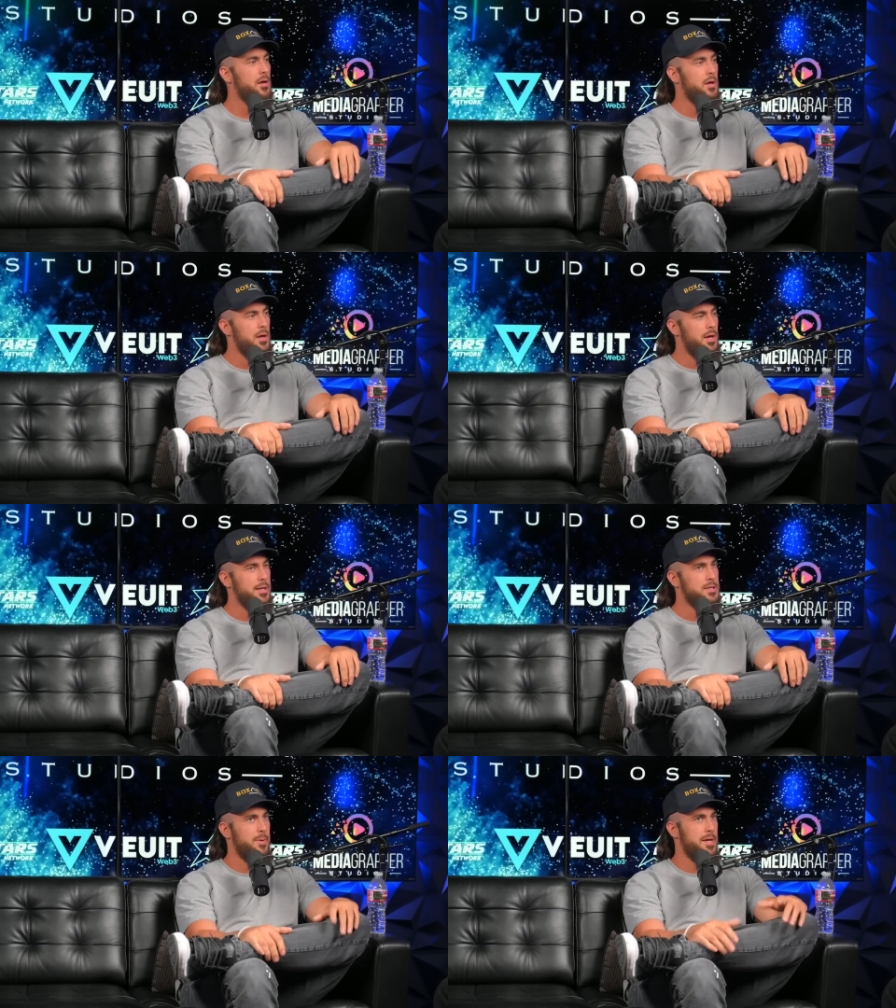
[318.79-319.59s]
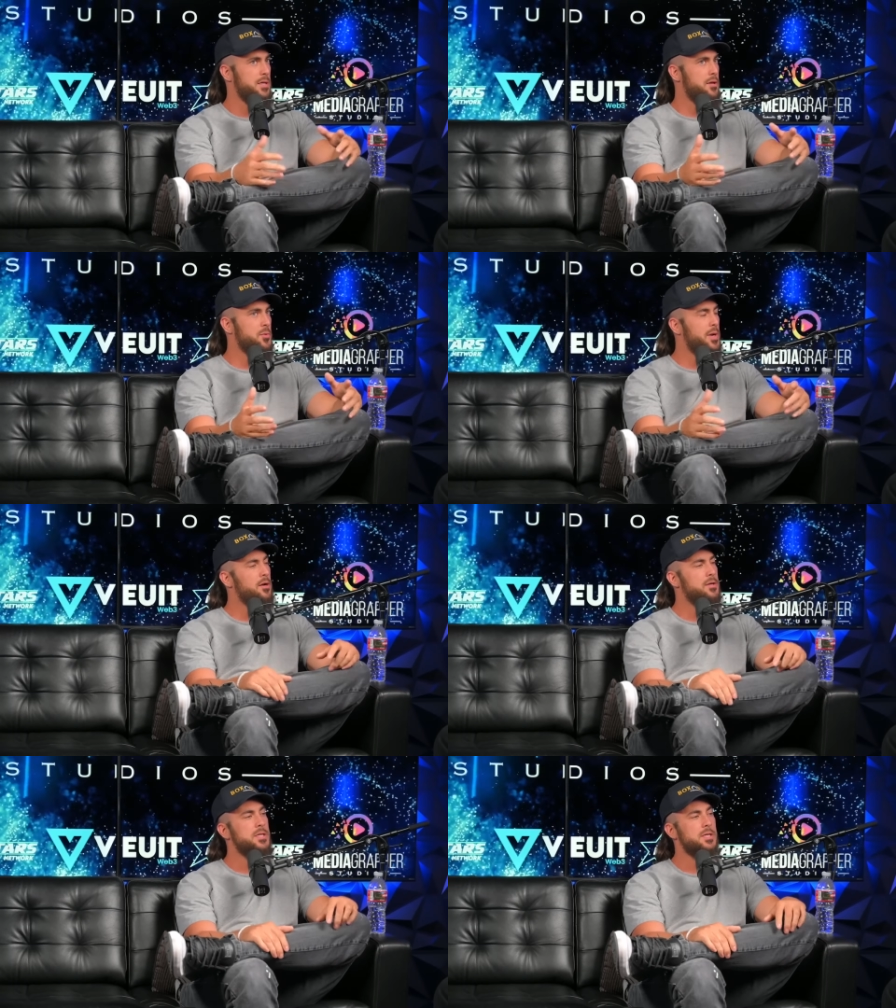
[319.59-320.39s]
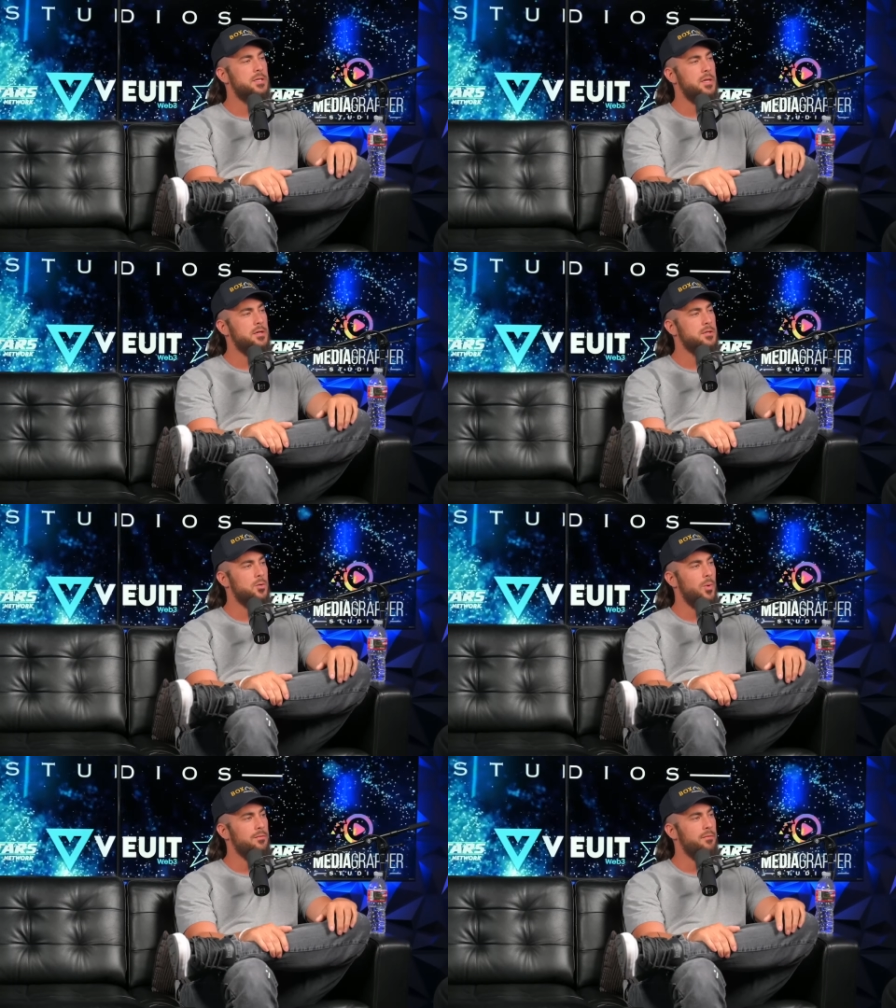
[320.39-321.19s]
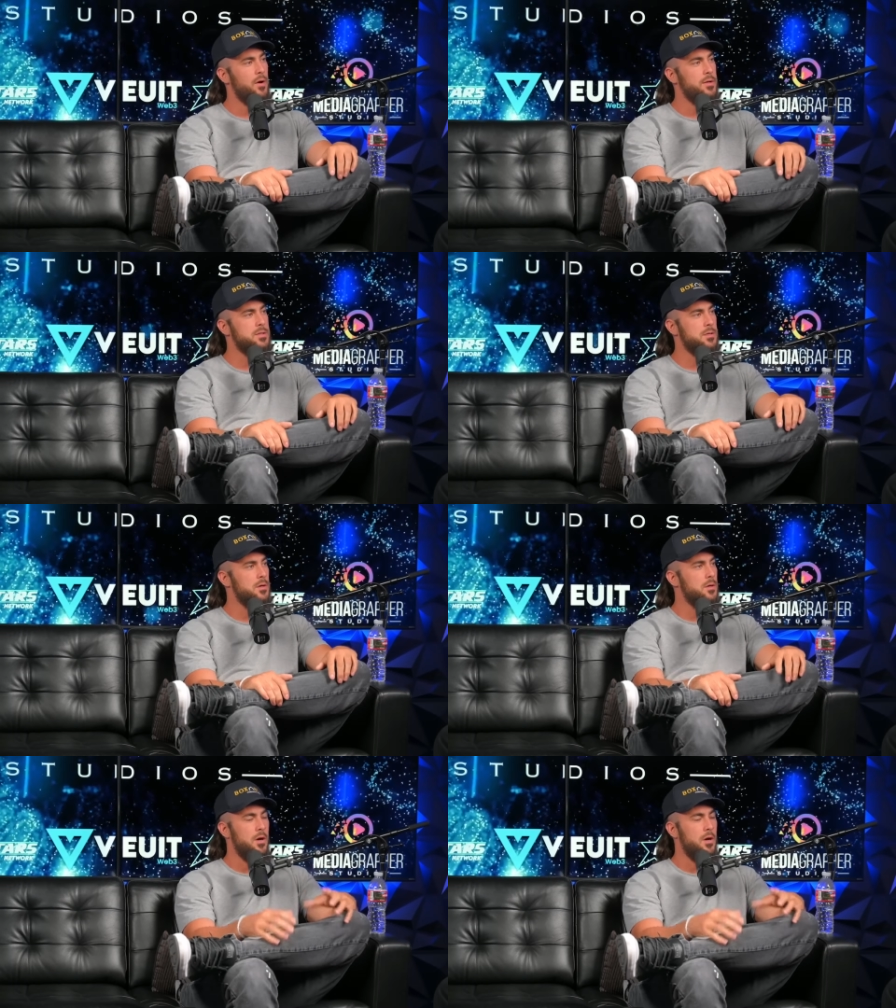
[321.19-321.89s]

Mm-hmm. It's basically a three hundred sixty square foot